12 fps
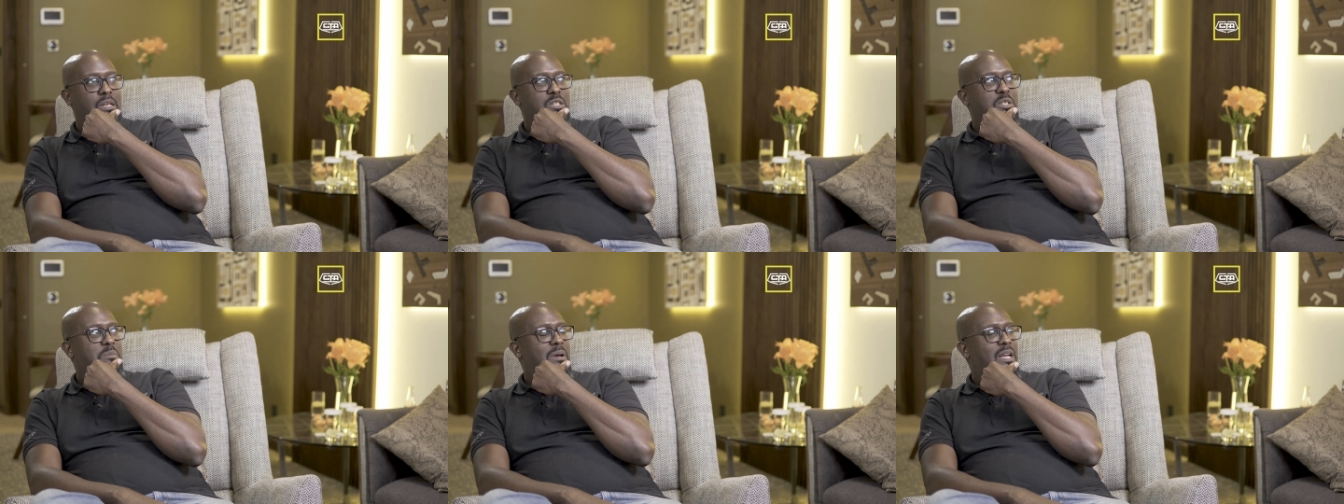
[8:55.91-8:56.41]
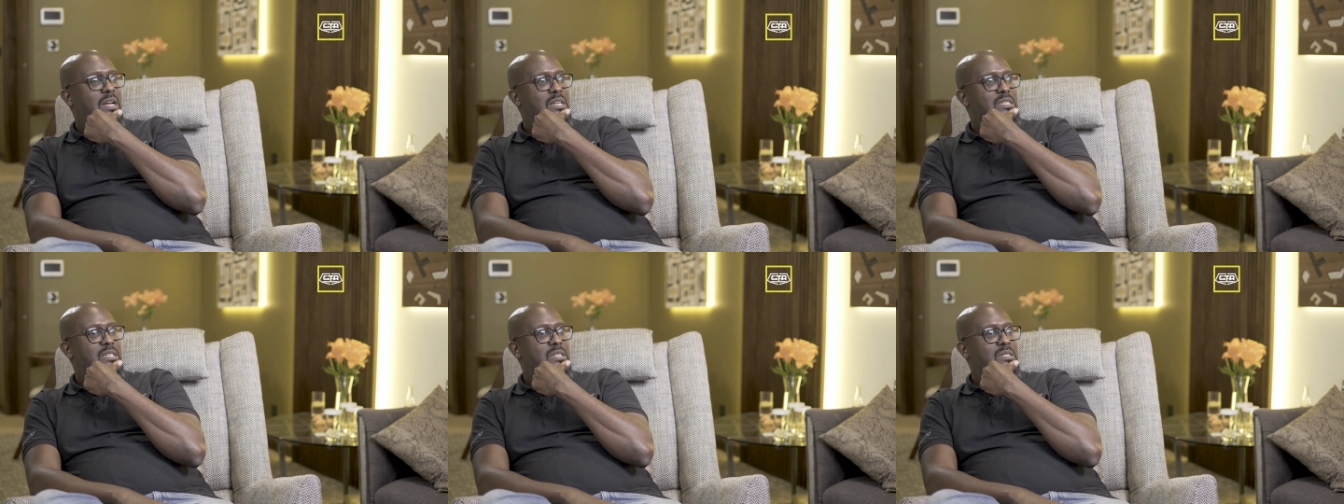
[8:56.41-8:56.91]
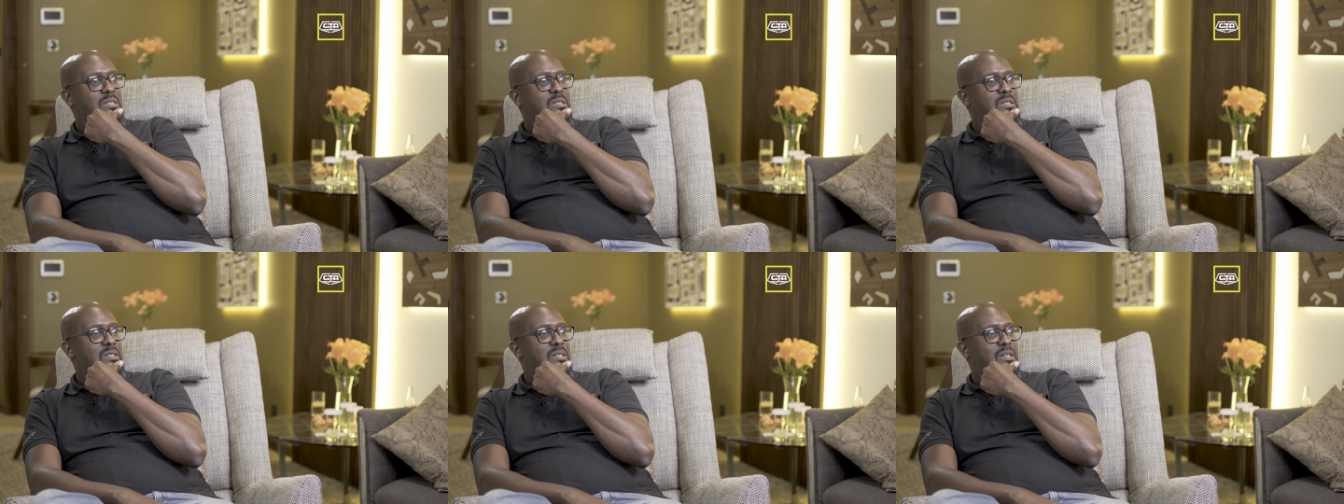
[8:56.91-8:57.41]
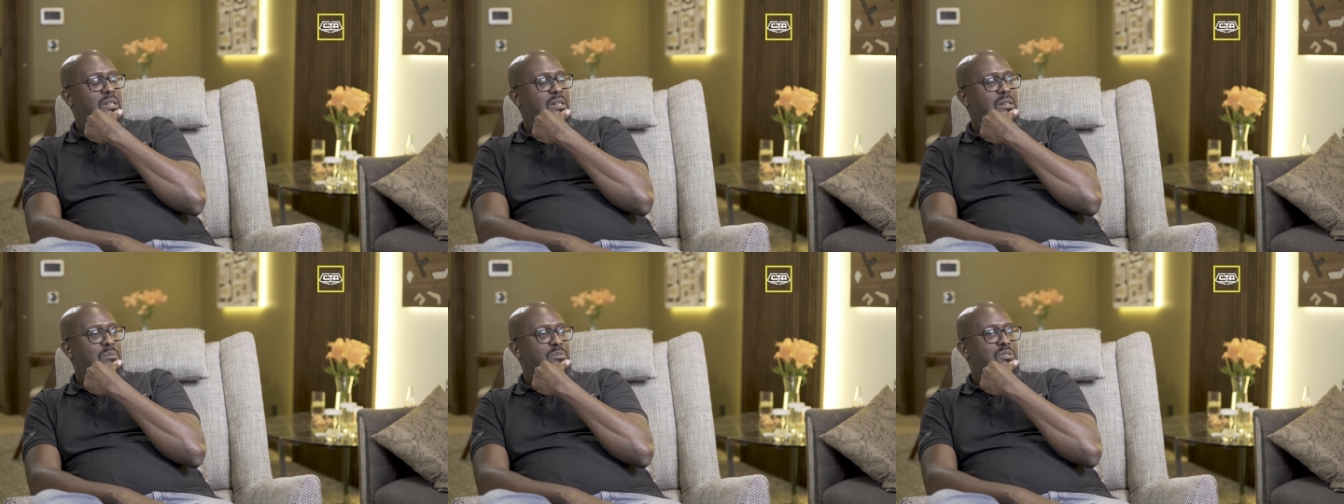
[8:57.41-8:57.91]
So my cousin
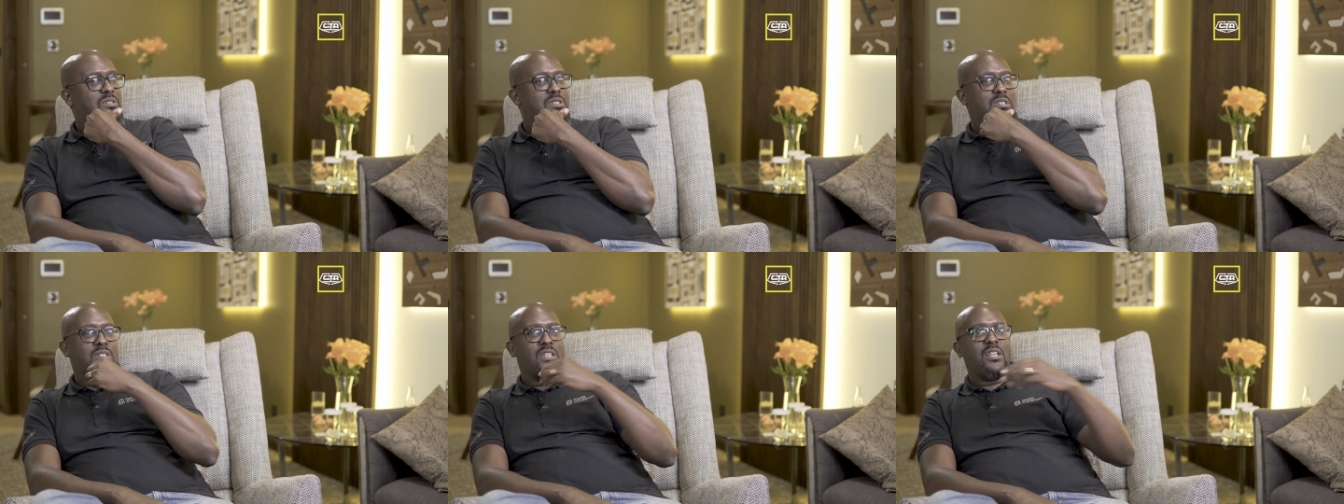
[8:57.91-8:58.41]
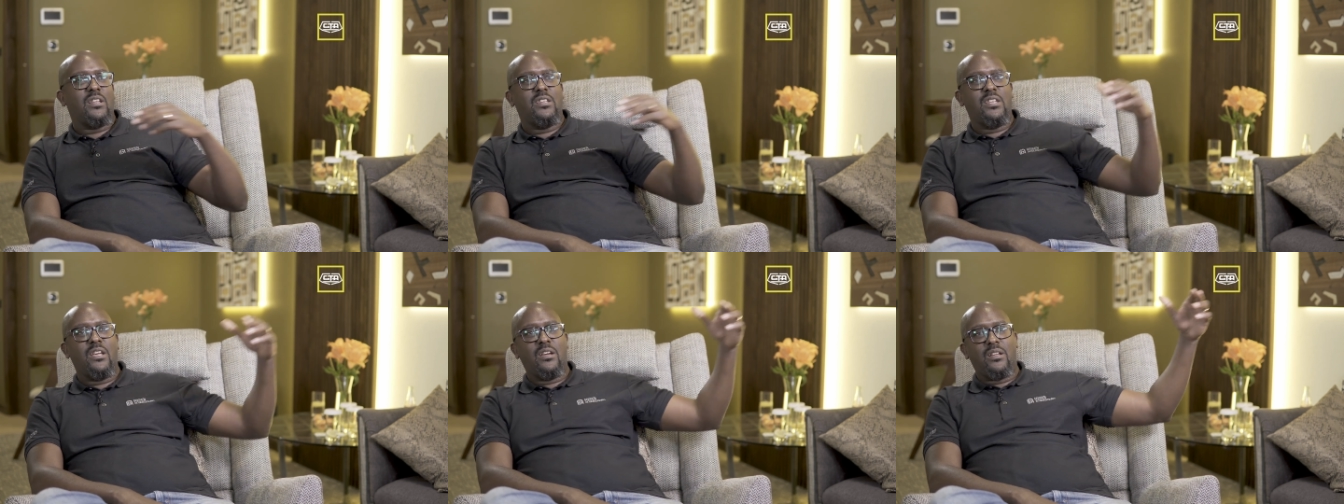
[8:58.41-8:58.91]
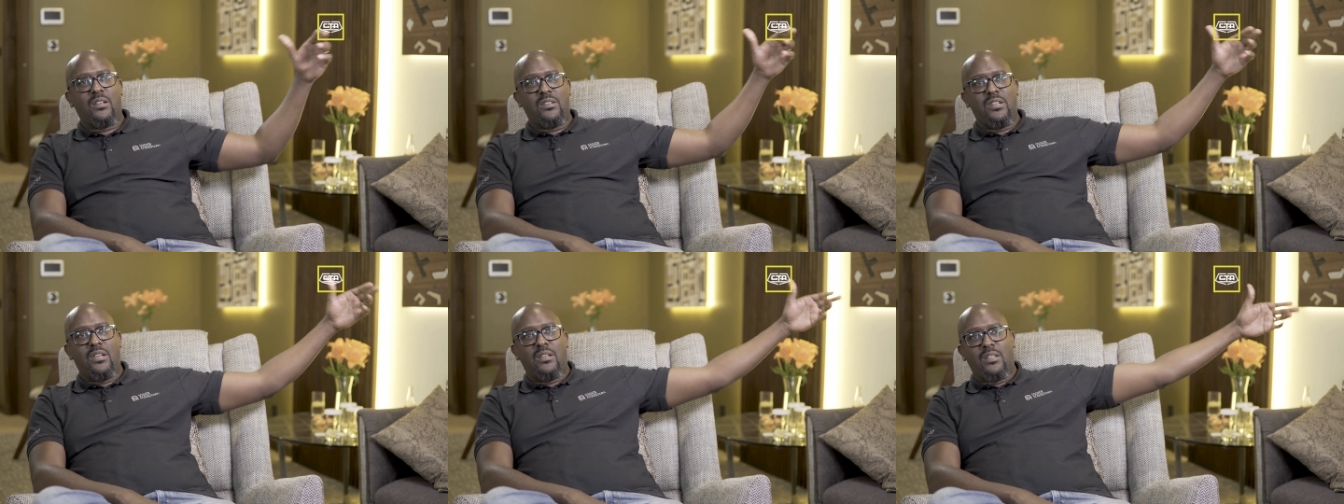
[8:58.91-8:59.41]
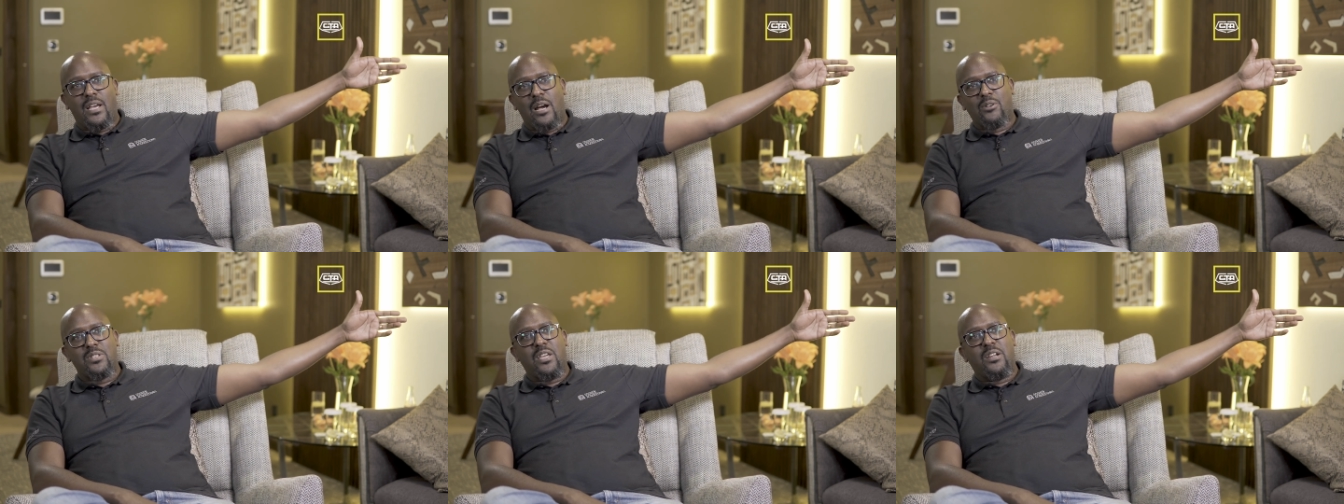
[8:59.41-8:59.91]
uh, near near the
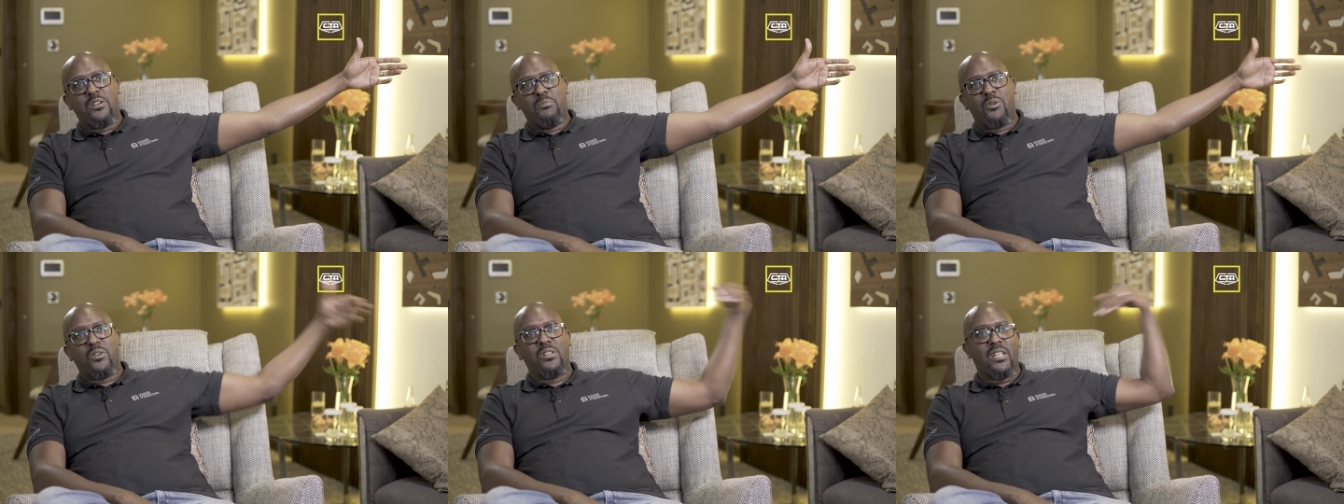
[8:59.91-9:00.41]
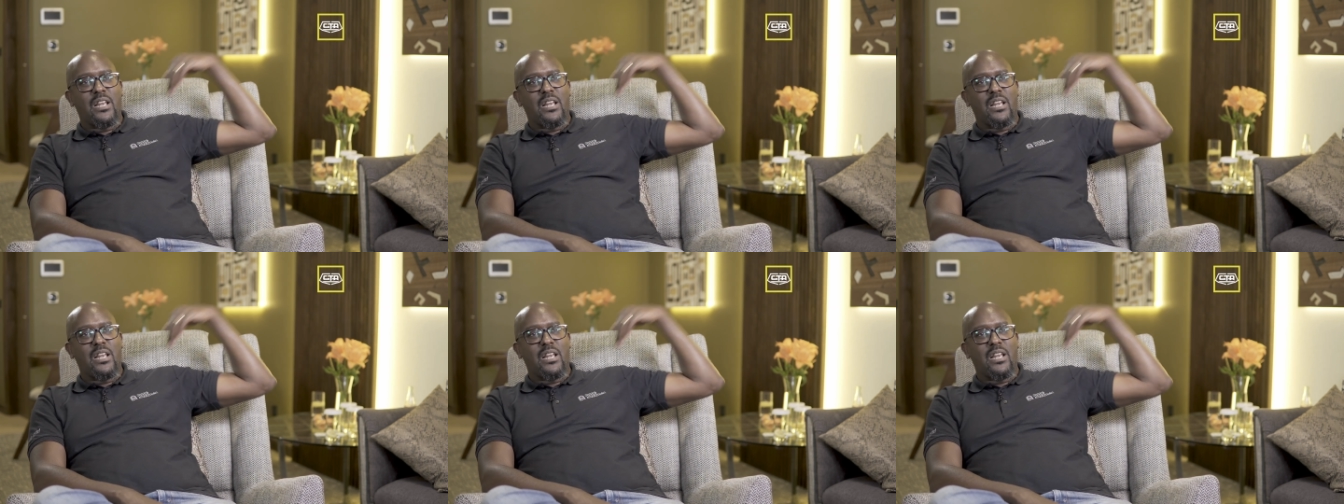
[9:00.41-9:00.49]
house he had remodeled